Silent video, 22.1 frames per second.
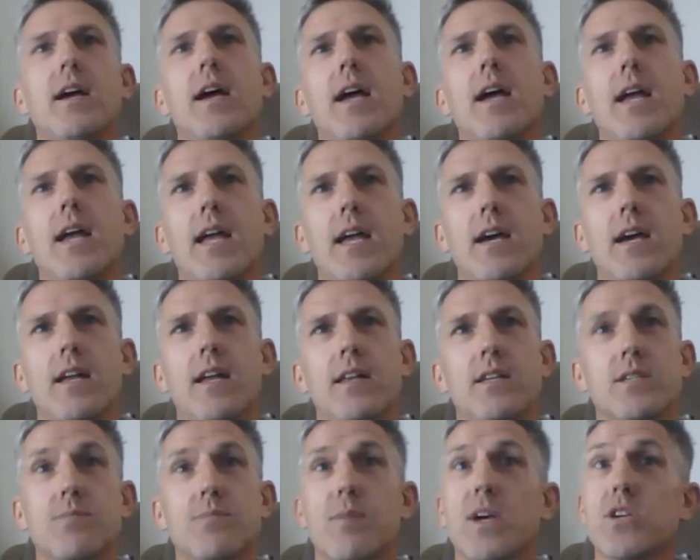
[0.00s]
And
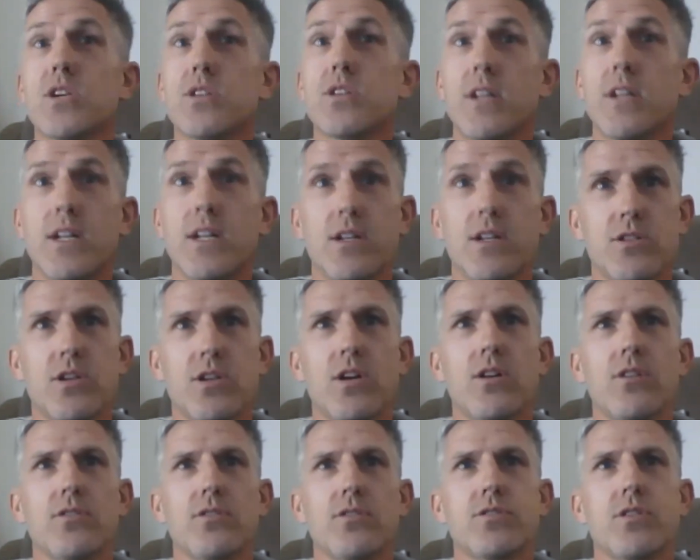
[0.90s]
especially in the
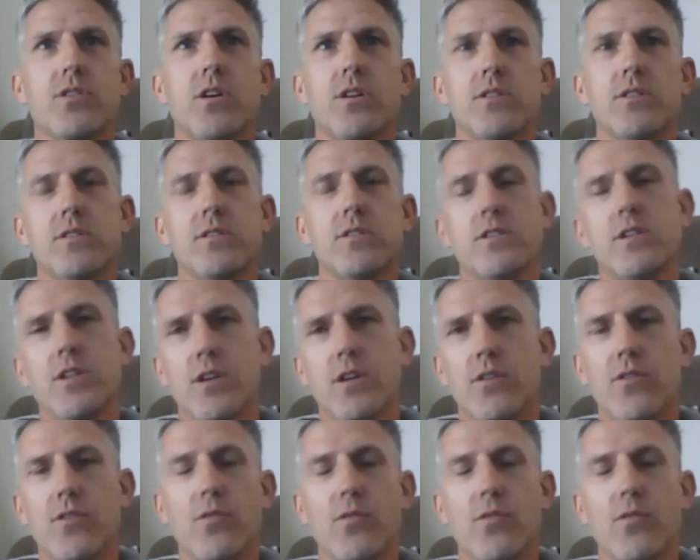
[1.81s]
tunnels, because the